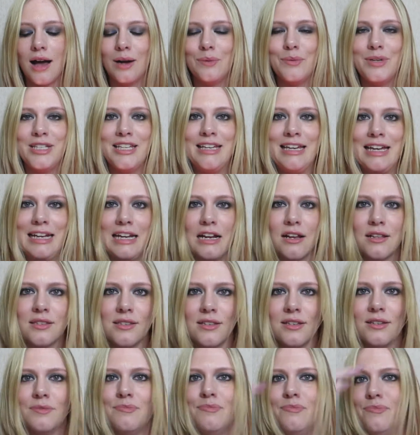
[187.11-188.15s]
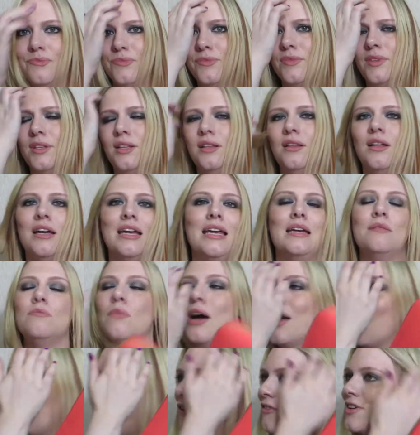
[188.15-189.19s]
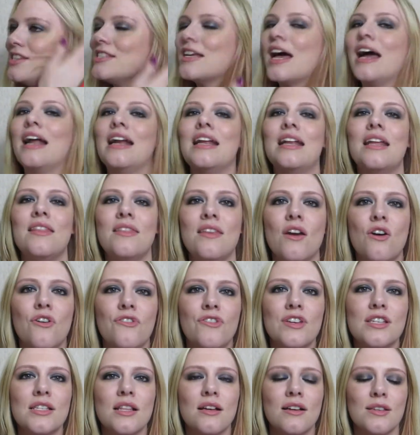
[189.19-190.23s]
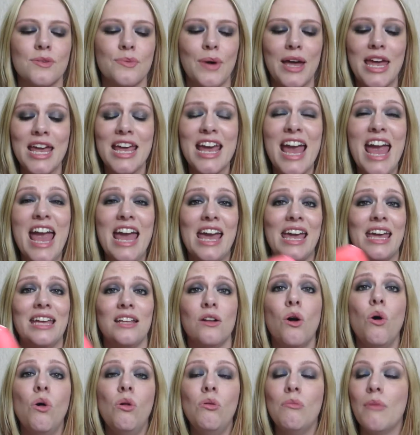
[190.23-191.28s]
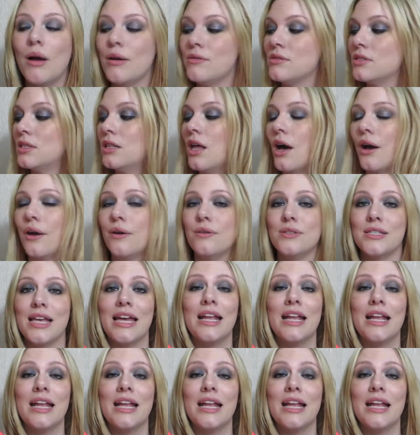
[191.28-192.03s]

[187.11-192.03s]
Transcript: When you get it under, like in my office, I had it in the office last week, it almost glows.